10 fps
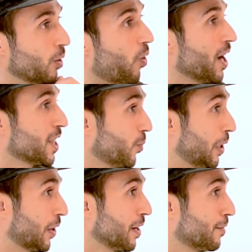why they were
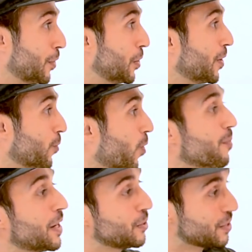looking for you, and what
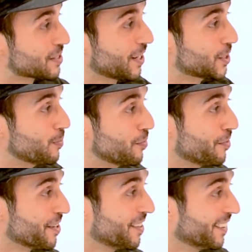made you decide to move
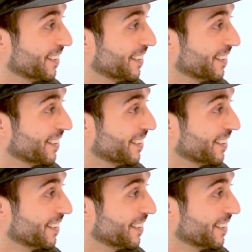on?